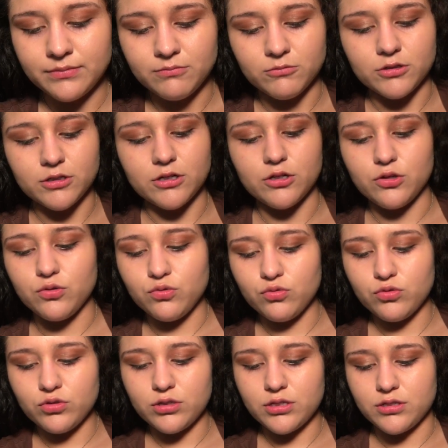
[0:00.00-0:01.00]
We're gonna
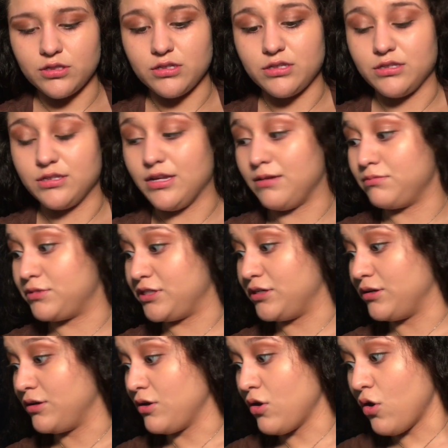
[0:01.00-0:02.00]
use, this is
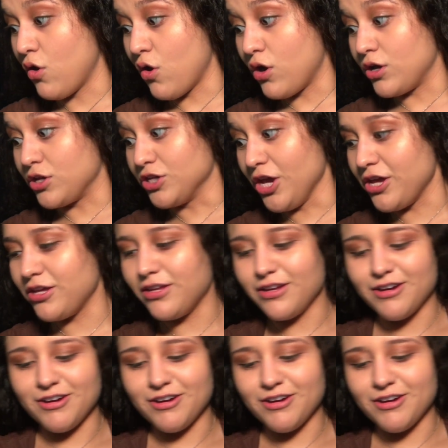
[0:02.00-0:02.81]
empty. Yay!